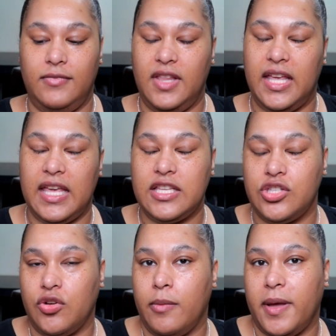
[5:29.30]
like, is
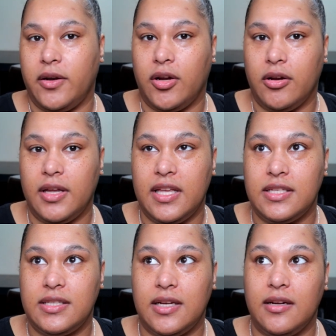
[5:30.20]
there a better?
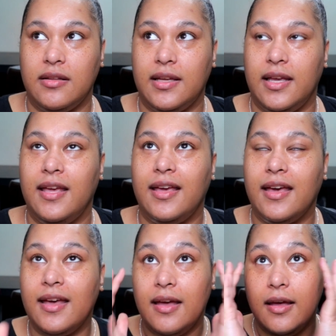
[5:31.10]
Is there, like,
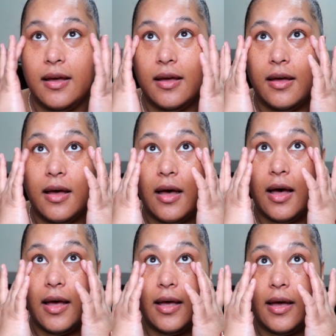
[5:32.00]

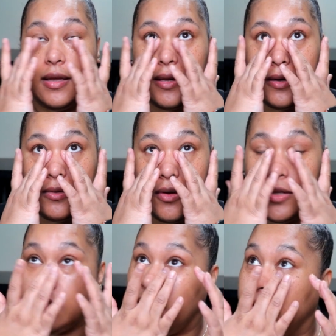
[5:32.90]
I don't know.
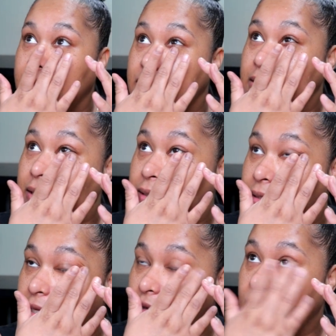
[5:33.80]
I just feel like this is a
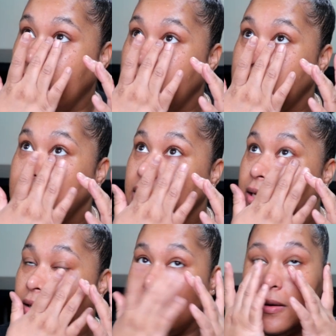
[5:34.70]
continuation
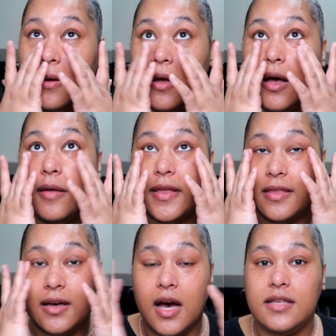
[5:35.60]
year of like
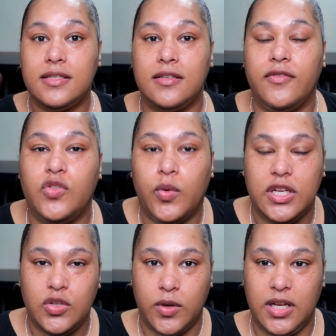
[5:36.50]
the cousin of
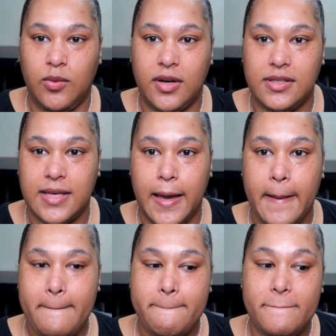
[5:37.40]
2020, where it's
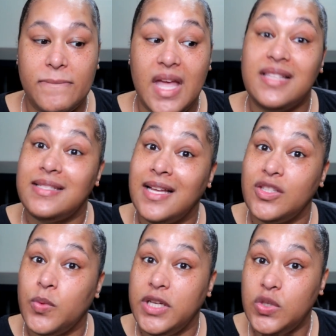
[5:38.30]
like, it's not
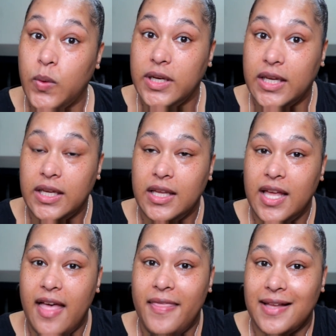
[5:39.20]
2020
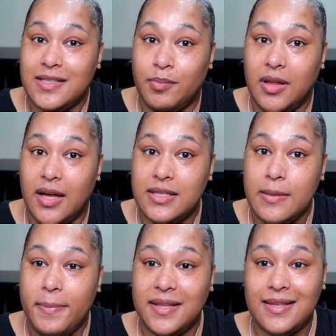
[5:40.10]
and that's a plus,
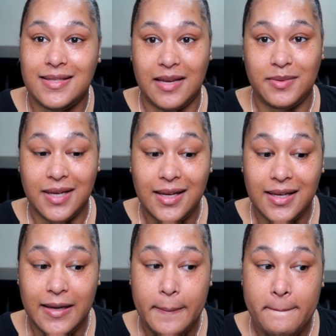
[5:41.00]
but at the same
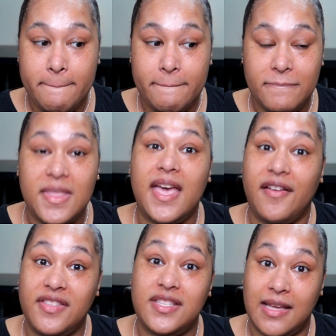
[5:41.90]
time they
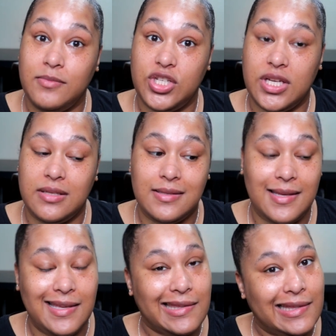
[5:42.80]
have the same genes,
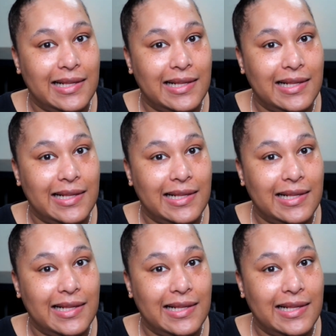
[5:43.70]
and